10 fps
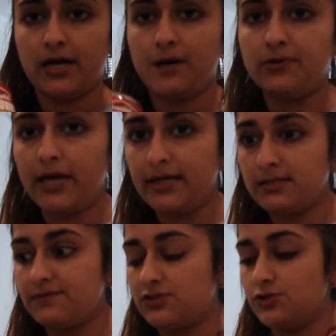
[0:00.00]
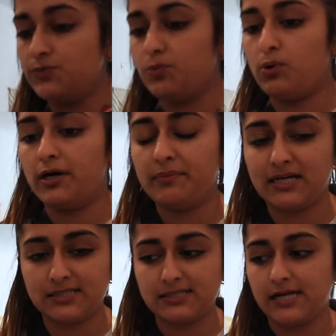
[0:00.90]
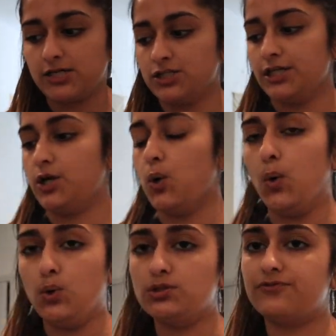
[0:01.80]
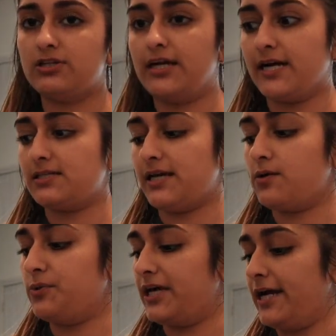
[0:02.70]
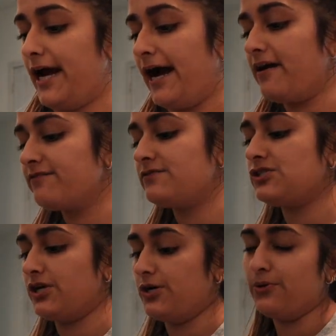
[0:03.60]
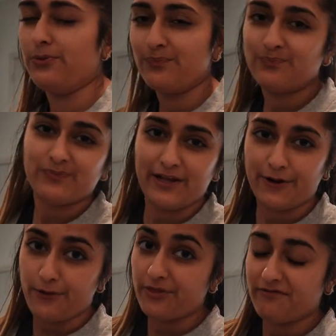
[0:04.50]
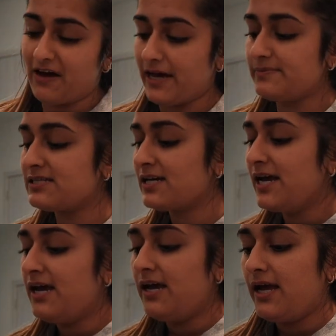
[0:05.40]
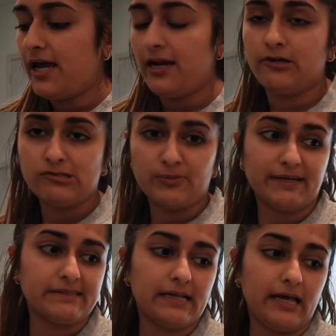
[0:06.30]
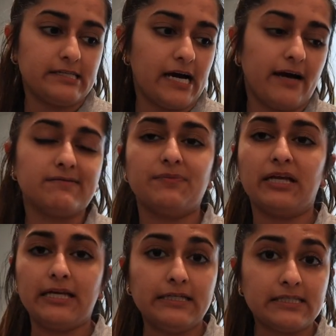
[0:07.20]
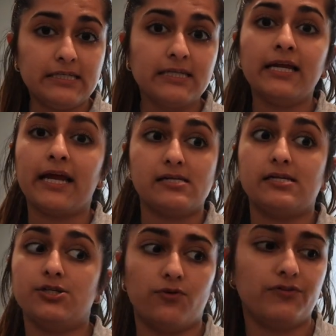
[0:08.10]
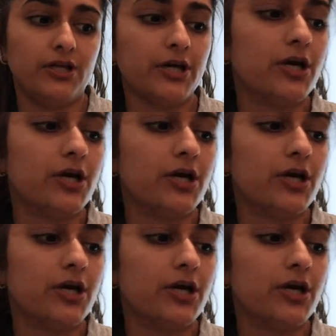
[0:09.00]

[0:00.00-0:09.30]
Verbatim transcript: a couple cans of soup, one because it's actually cold for the next like week and a half, so you know, the vibes. And also because I like to have something easy in case I don't feel like